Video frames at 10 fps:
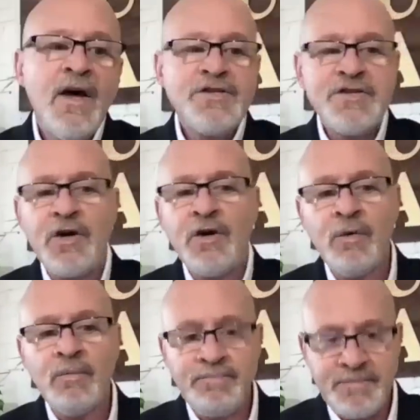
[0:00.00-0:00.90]

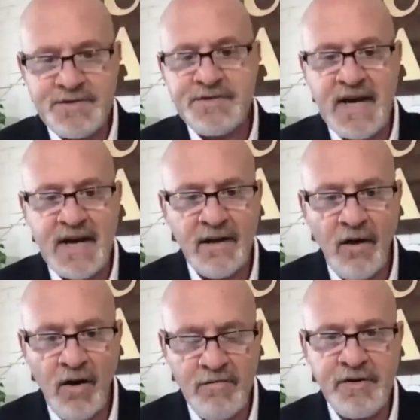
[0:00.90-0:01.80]
So tell
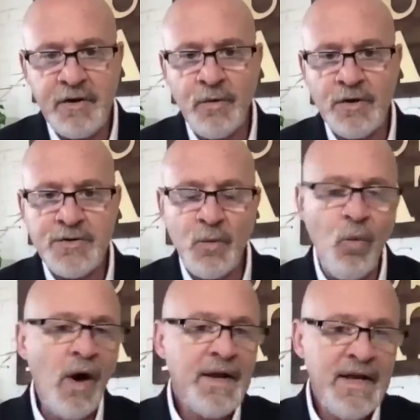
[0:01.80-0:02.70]
our viewers,
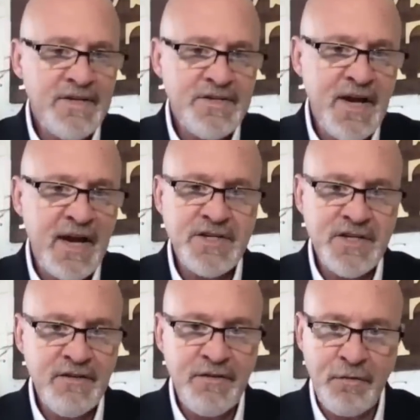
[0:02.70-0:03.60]
what is
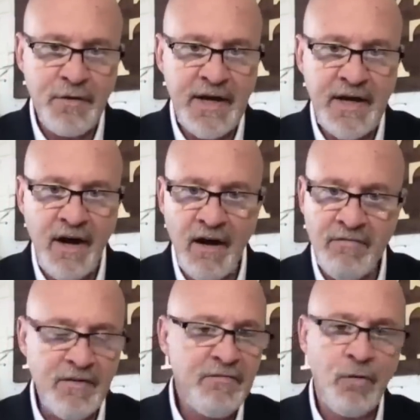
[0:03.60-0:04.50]
Section 3
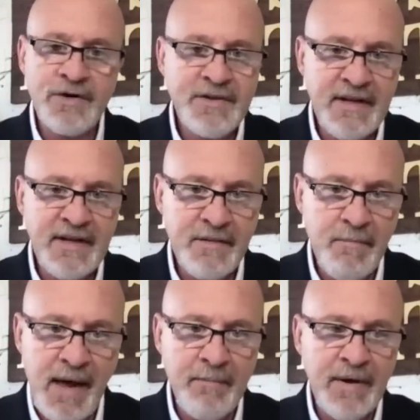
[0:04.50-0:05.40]
of the 14th
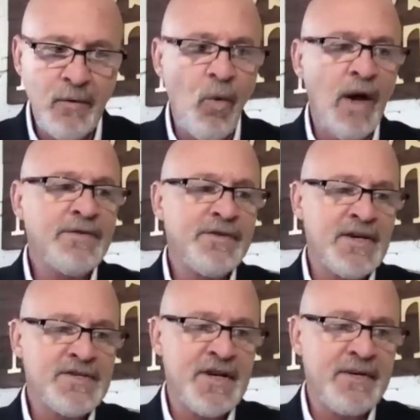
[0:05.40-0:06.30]
Amendment? What
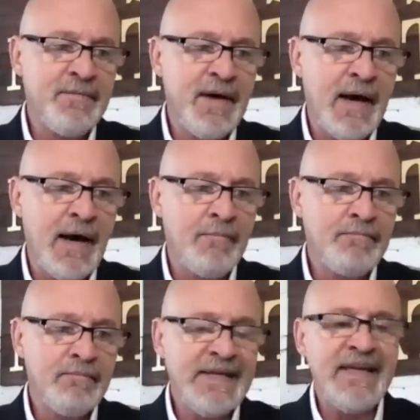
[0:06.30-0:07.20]
does it
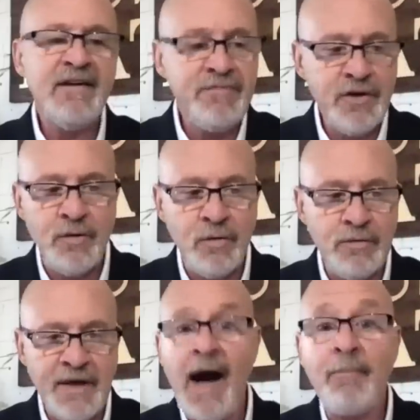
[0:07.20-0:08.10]
give you
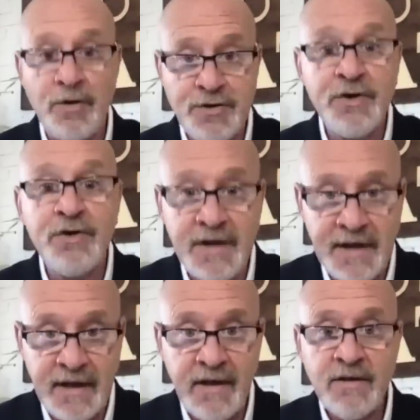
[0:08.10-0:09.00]
the
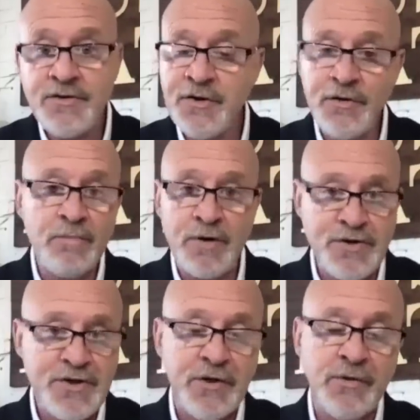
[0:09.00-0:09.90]
opportunity to
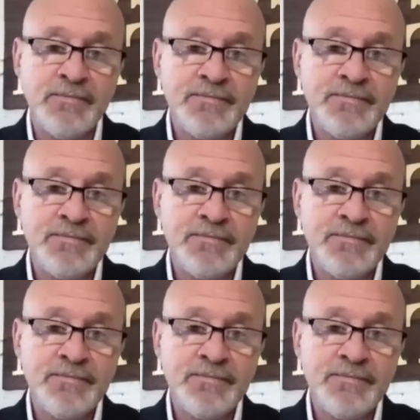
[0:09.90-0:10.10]
pursue?